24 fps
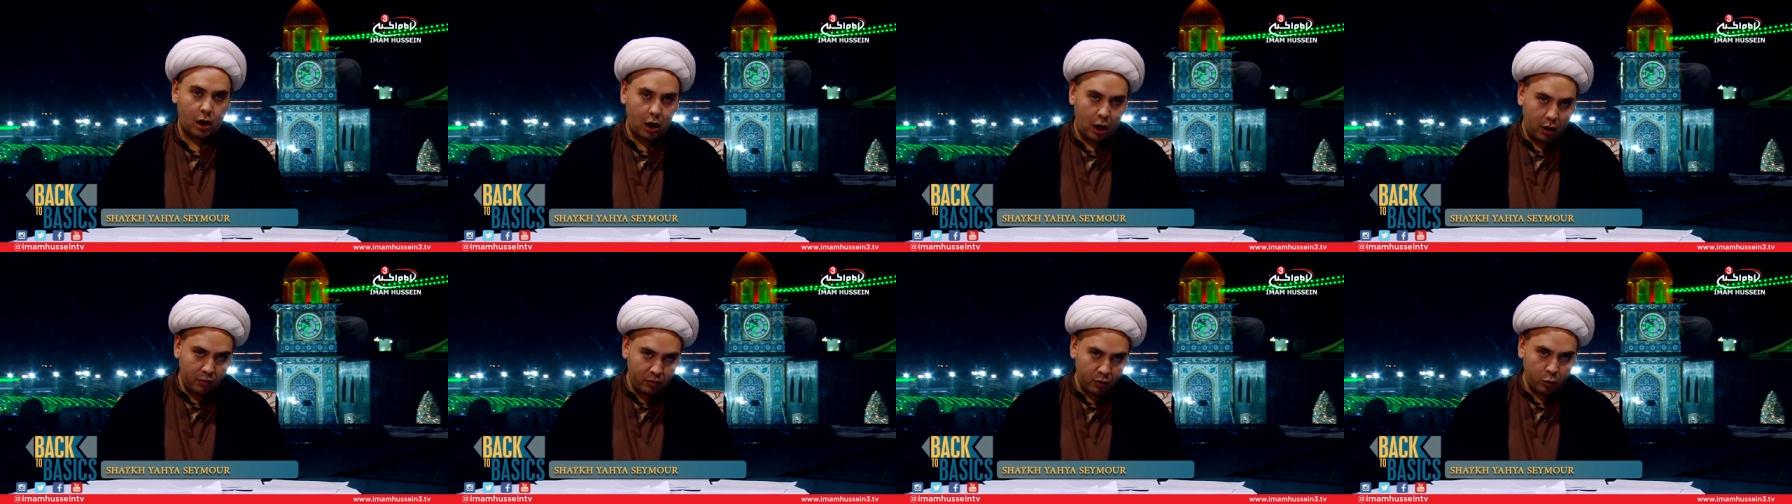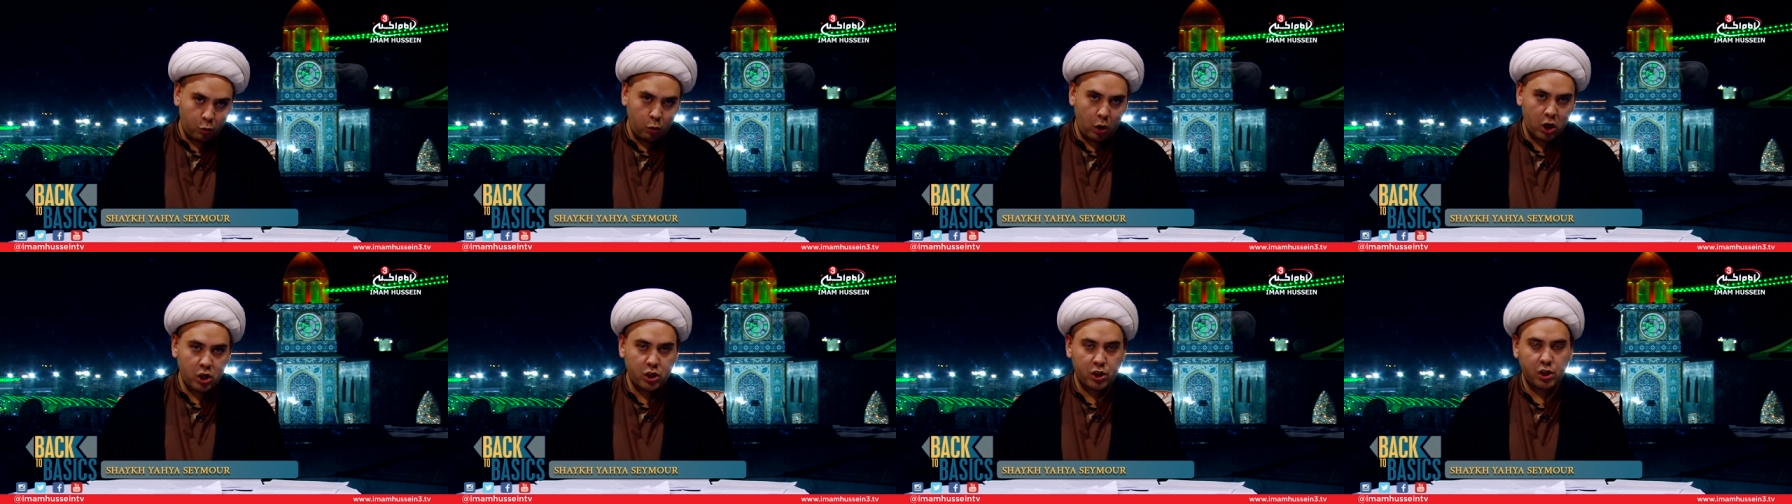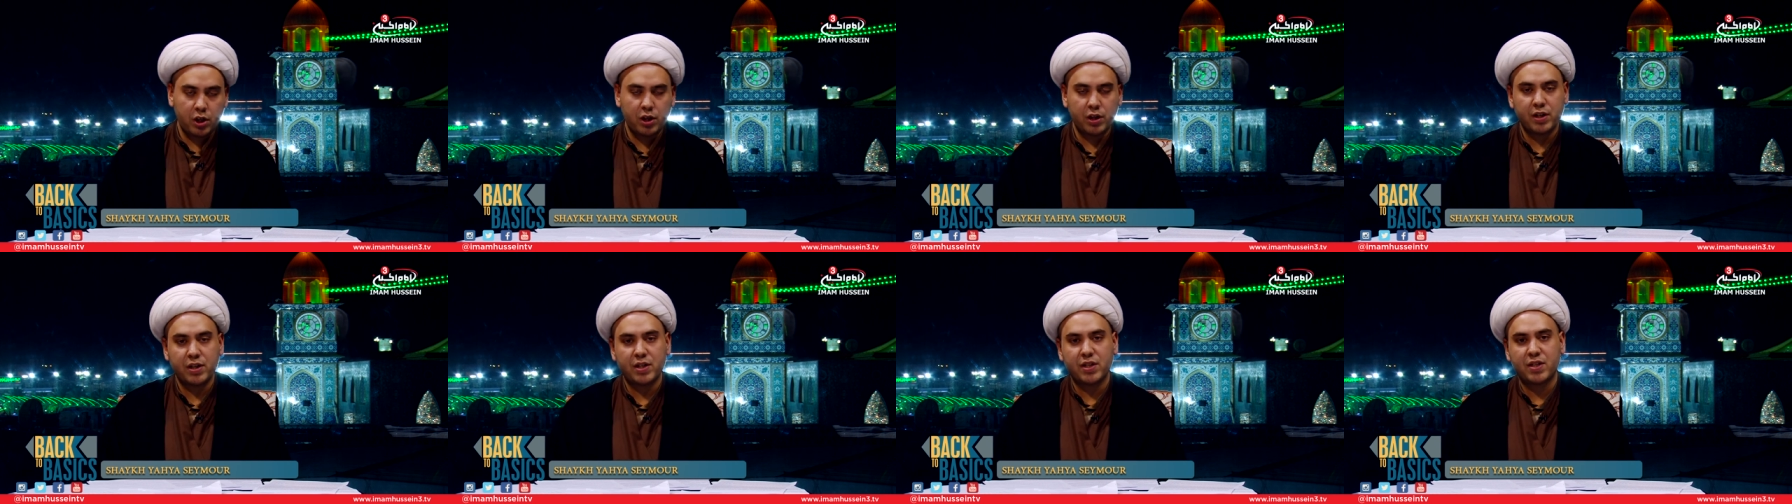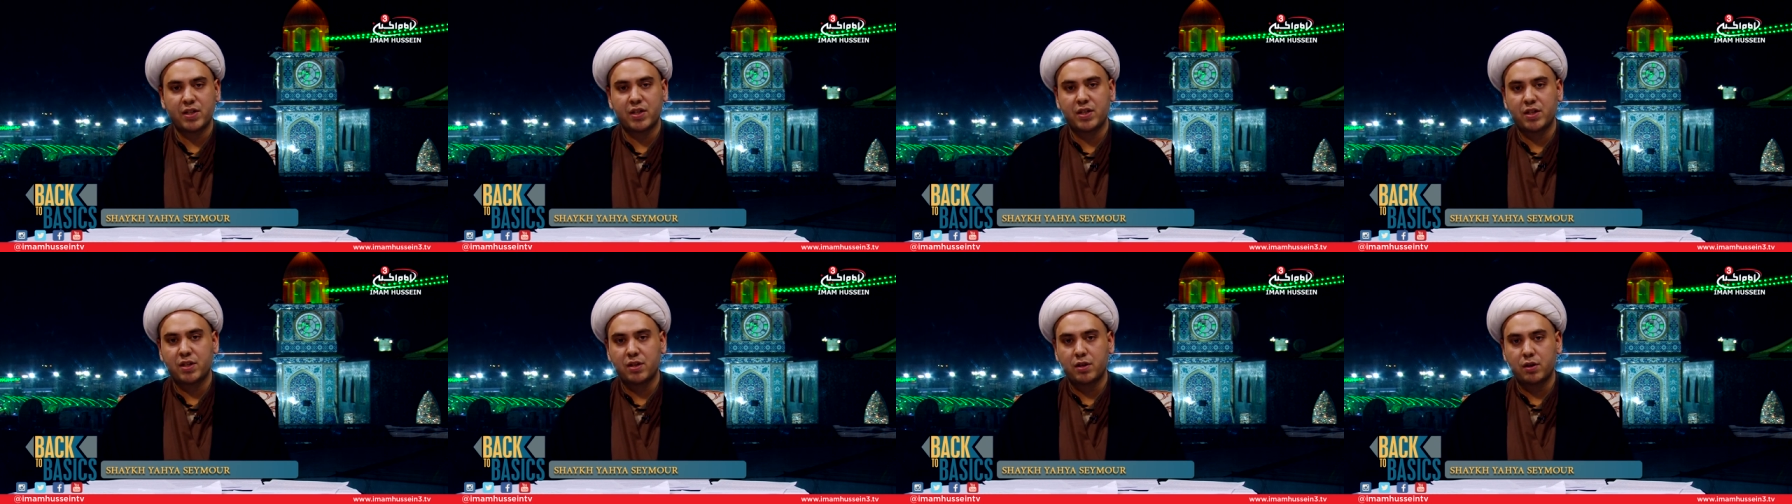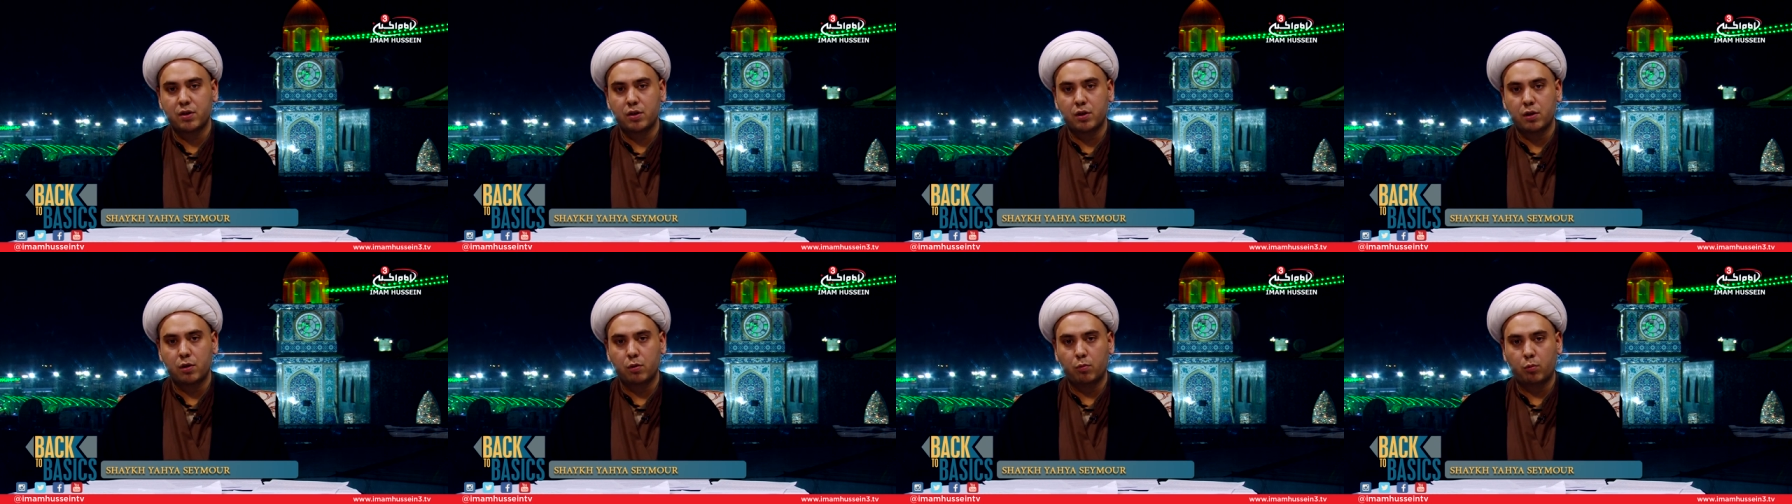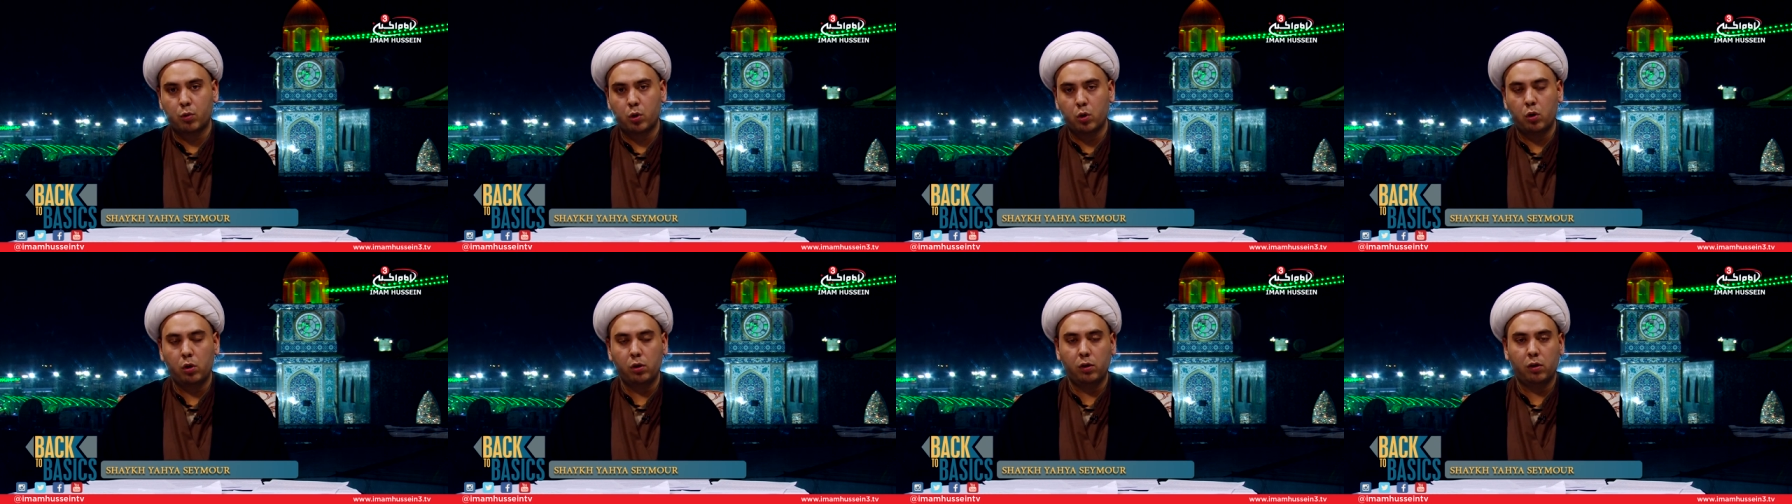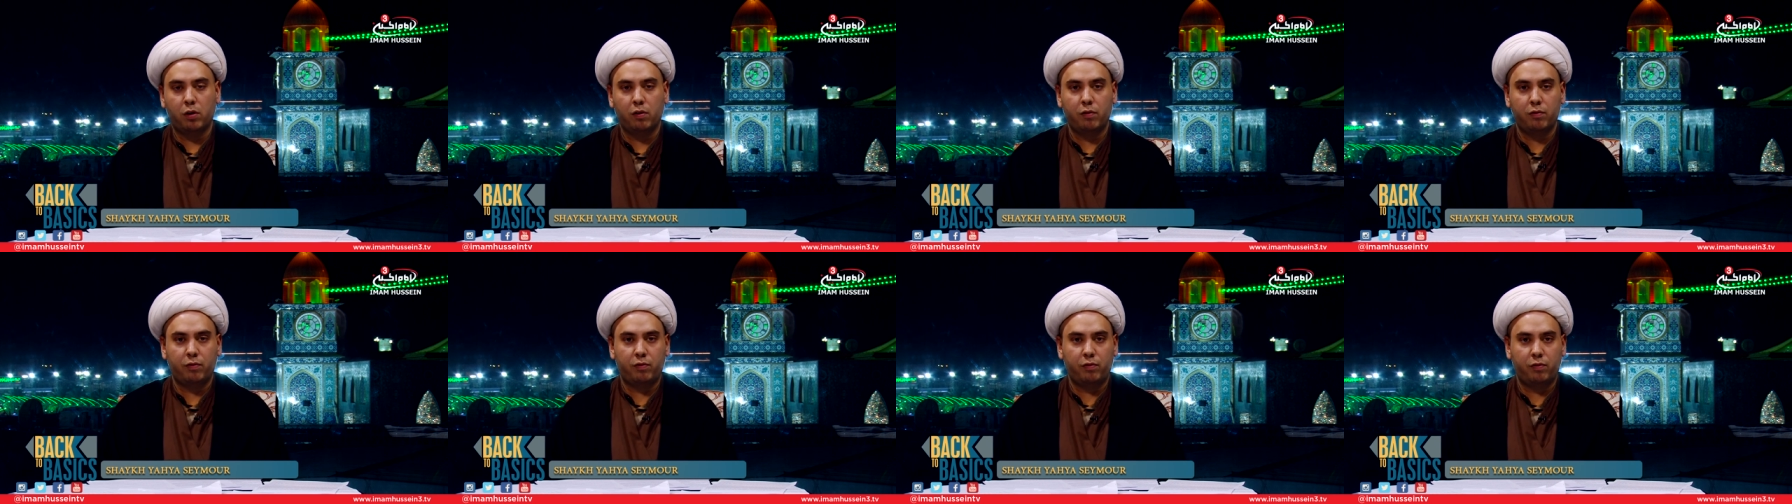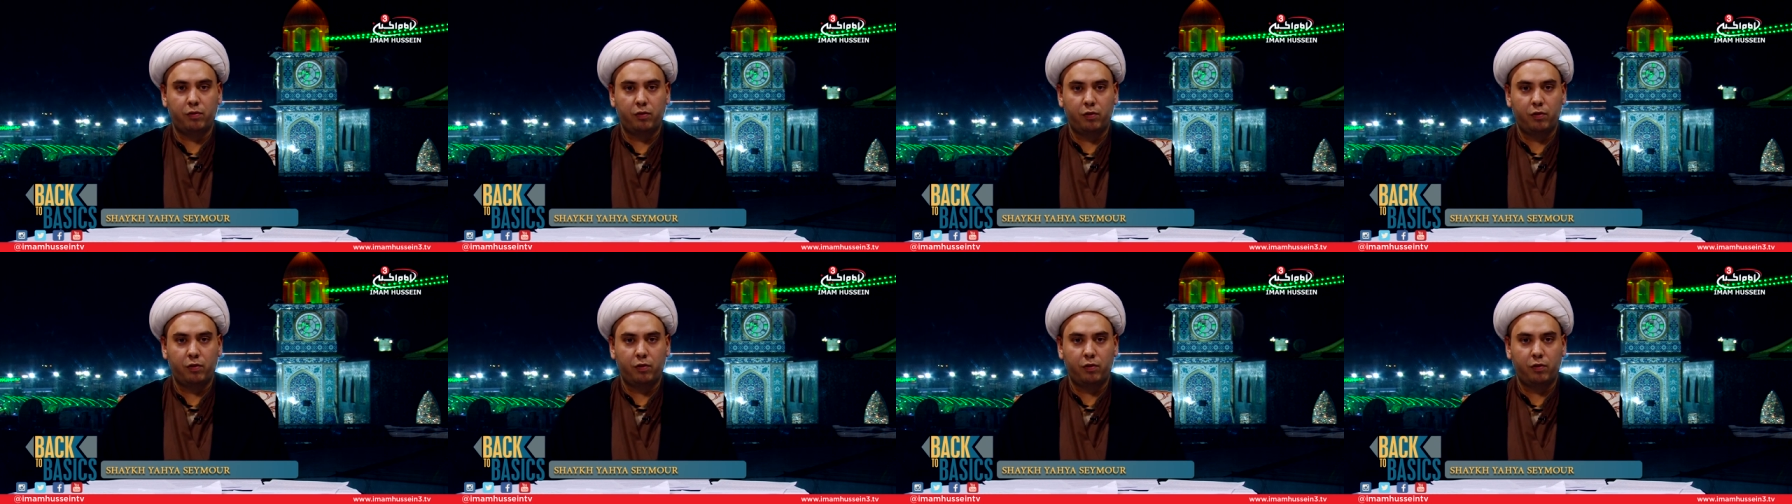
And the questions were all of